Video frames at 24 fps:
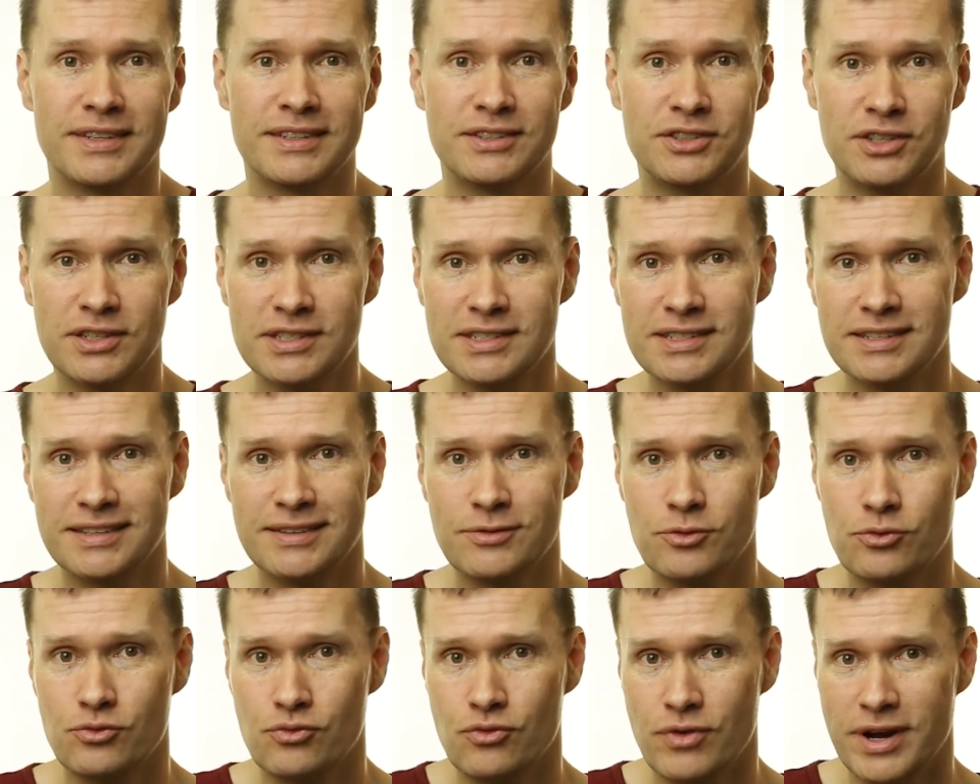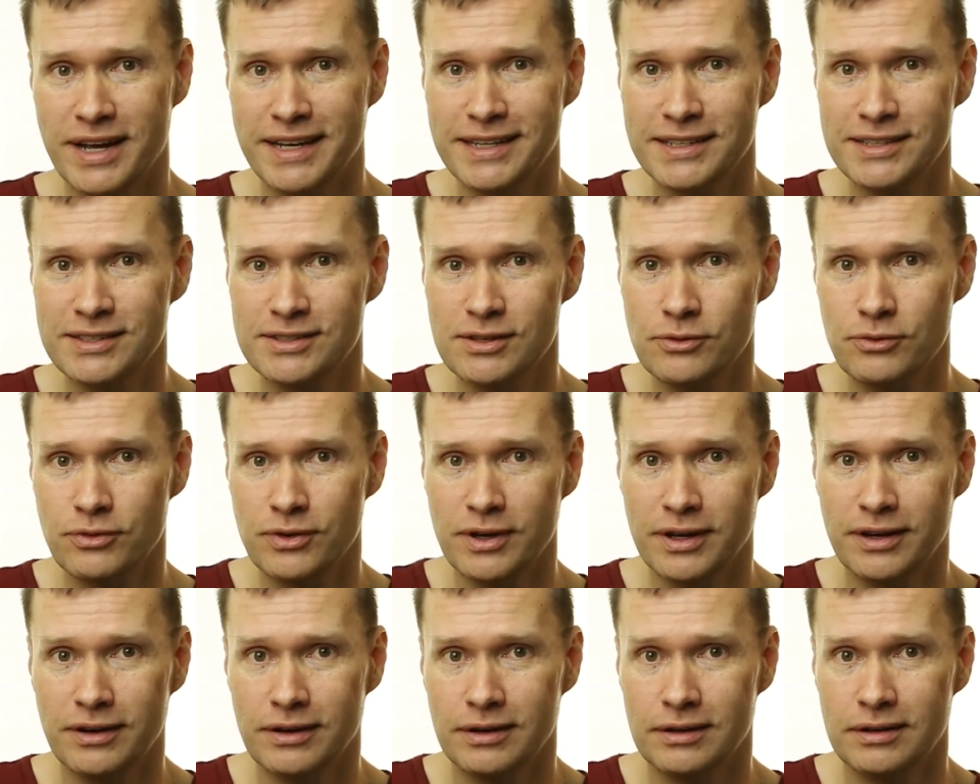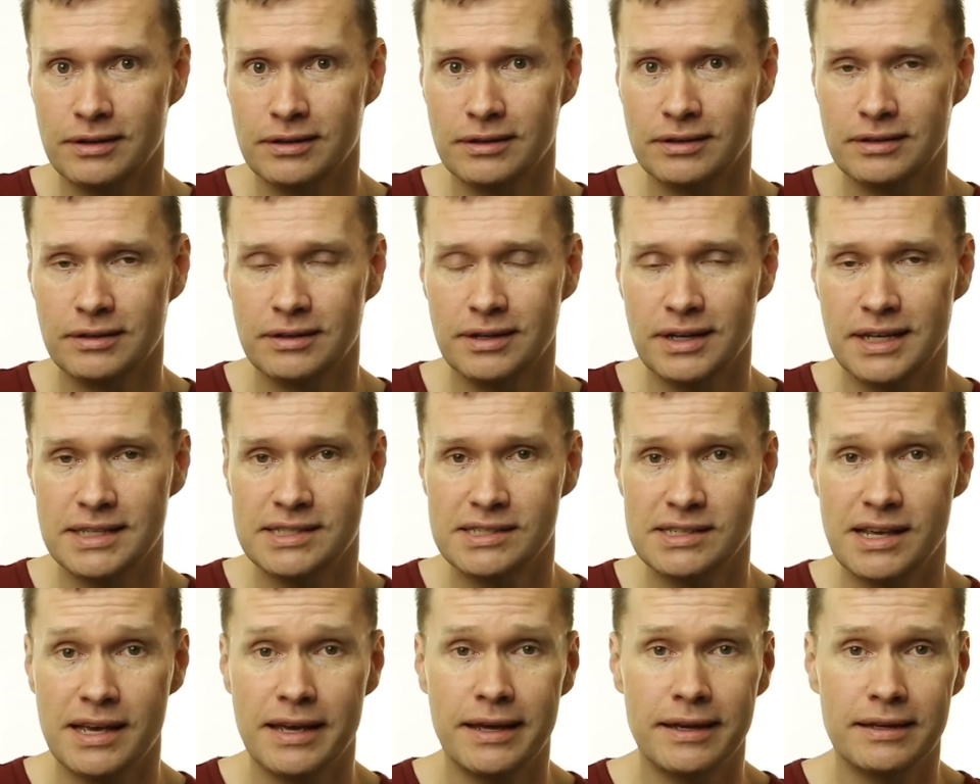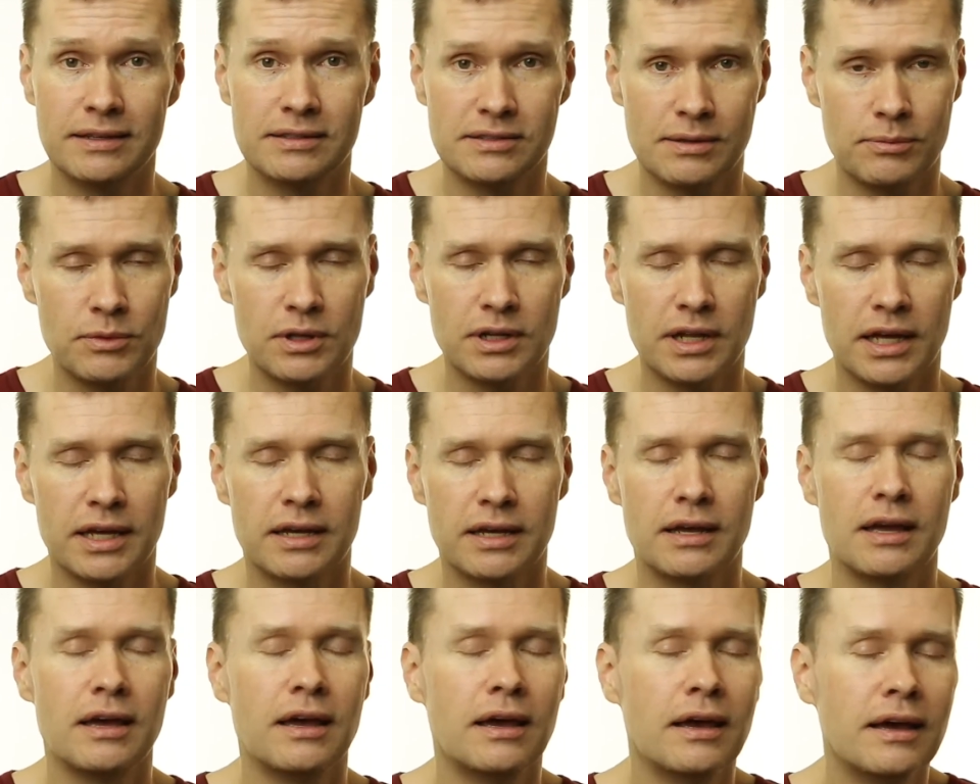just raise a finger and say something like,